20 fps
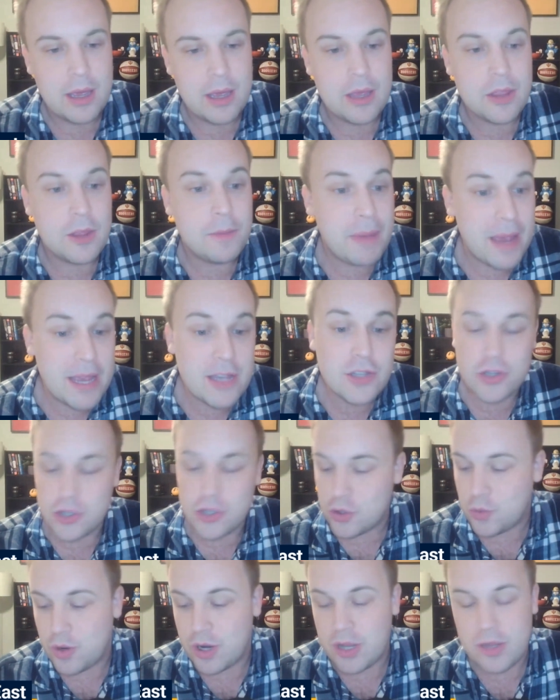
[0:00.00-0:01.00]
The Pacers
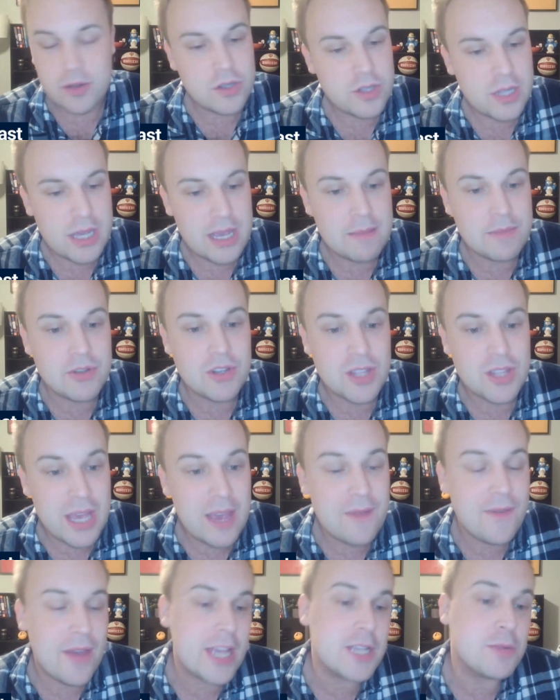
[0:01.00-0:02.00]
are one of those teams. They
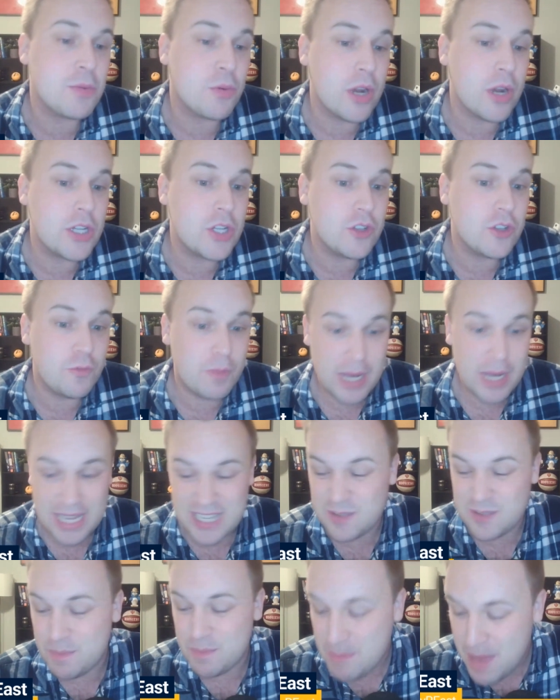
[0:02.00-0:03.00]
have aspirations of beating
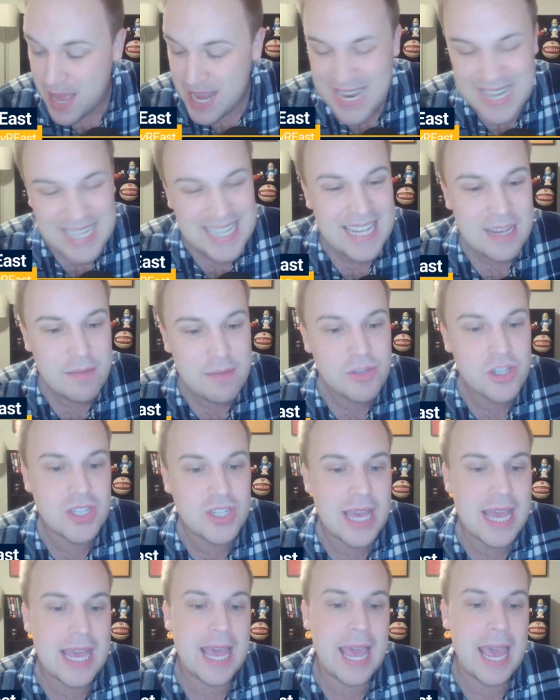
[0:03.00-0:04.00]
as many teams as
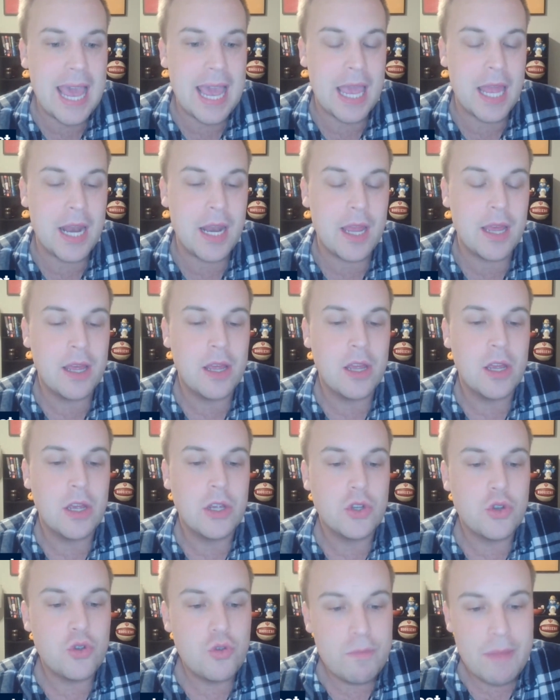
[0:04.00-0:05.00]
they can
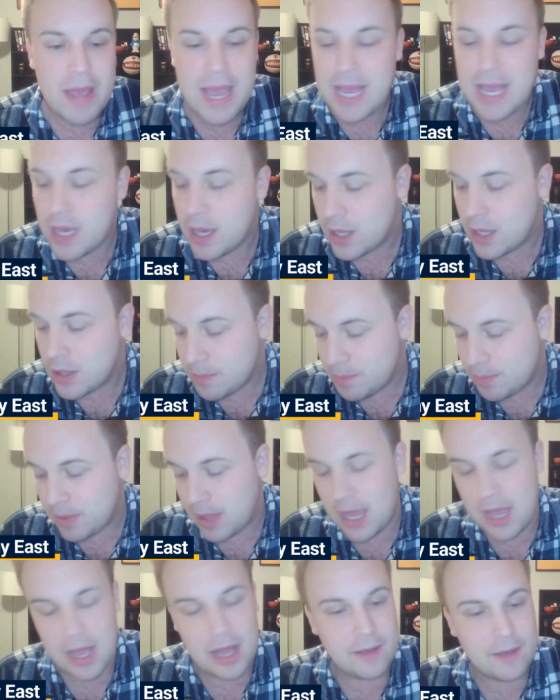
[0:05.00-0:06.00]
to make the
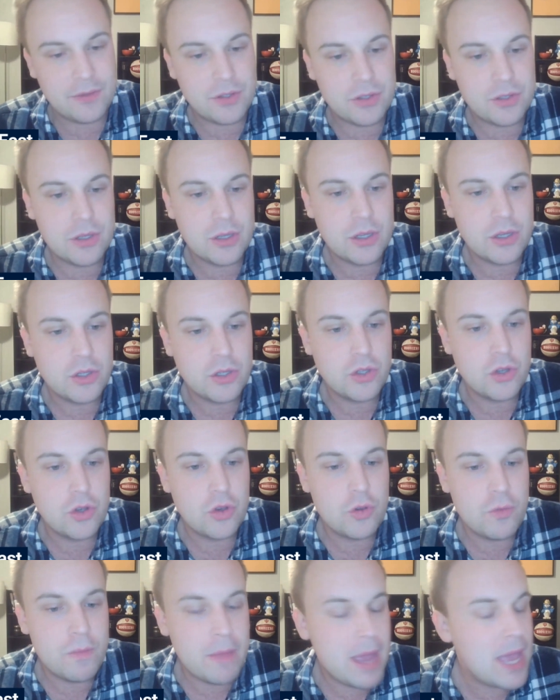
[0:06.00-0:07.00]
playoffs,
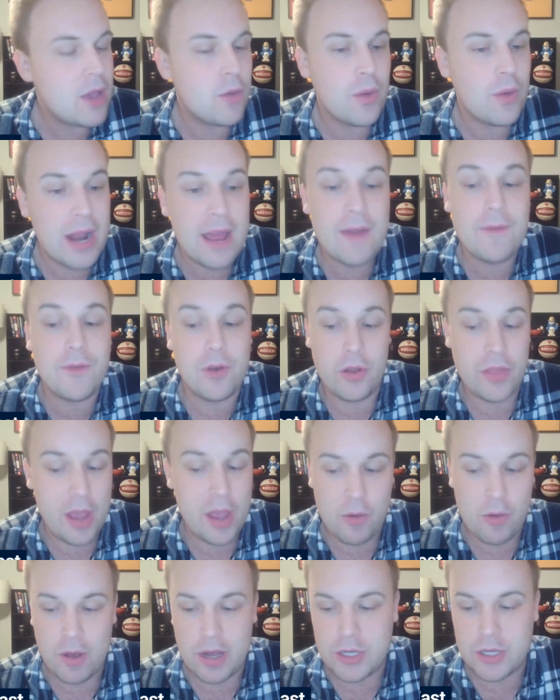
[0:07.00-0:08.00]
to make whatever they
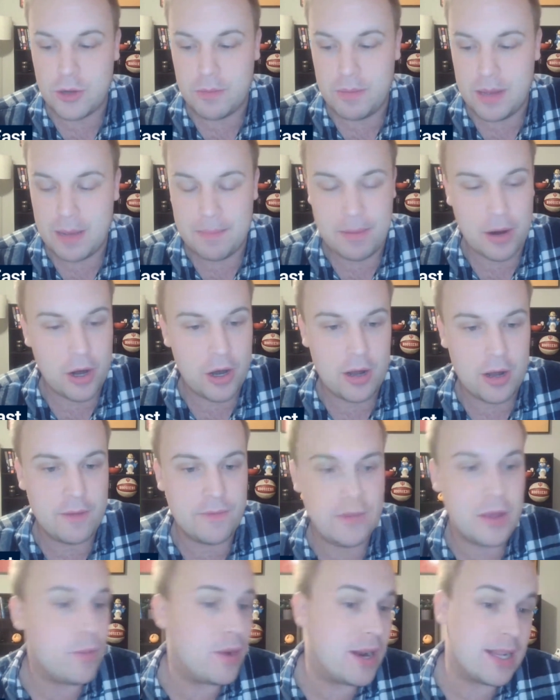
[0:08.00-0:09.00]
want to be a part of.
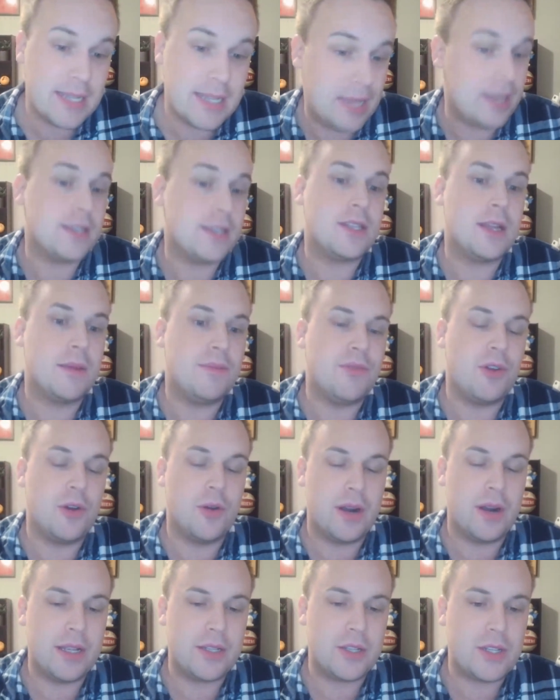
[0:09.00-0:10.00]
They want to take a step
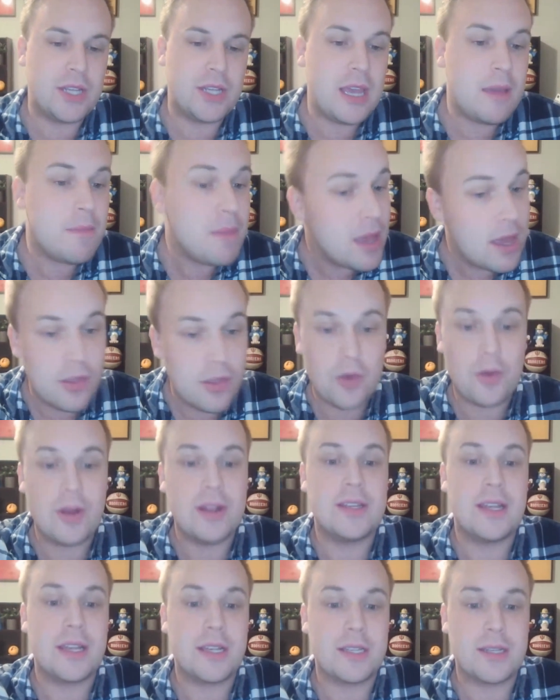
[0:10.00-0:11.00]
forward as a team. They want
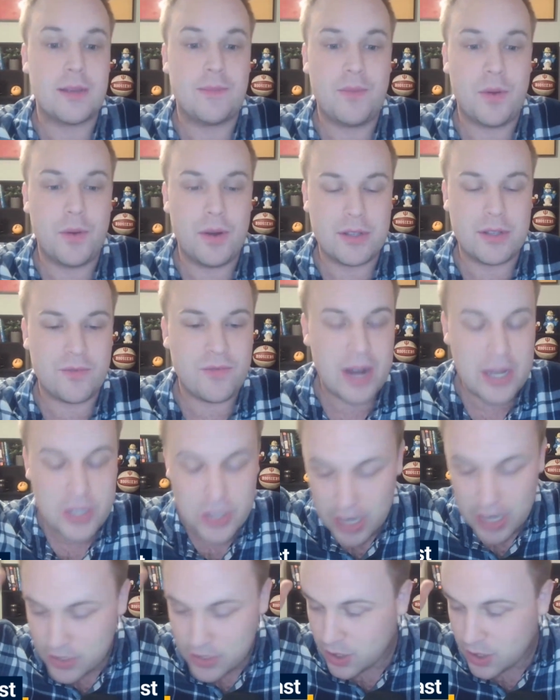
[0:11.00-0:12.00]
to take a step forward as a
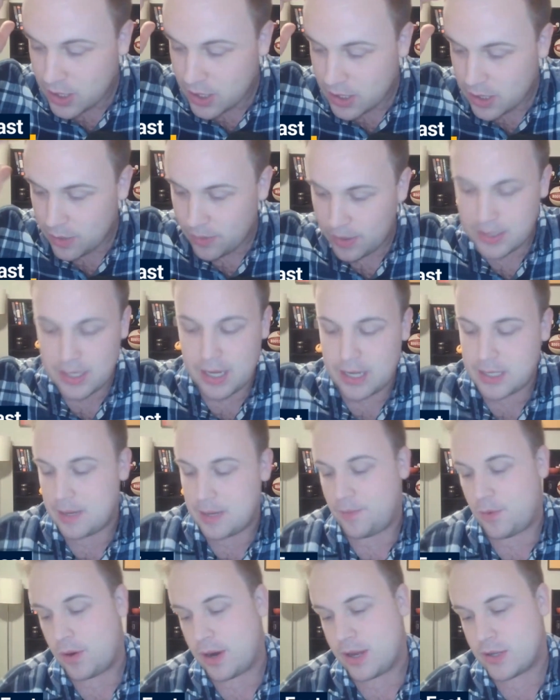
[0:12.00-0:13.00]
franchise. They want to take a
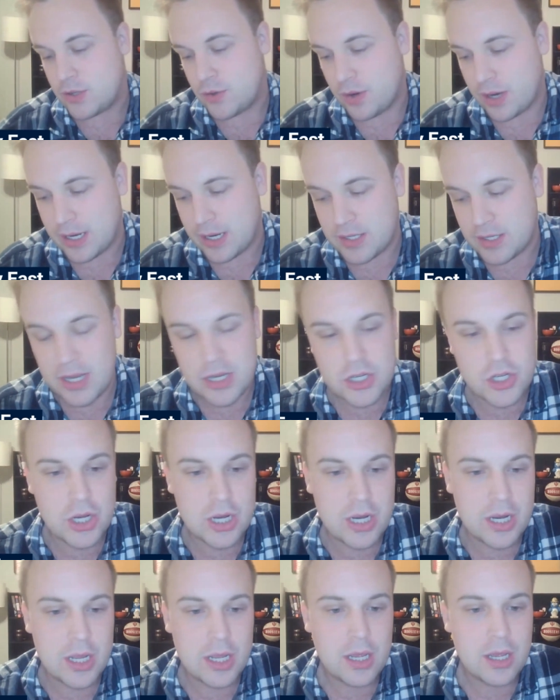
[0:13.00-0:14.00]
step forward as an organization.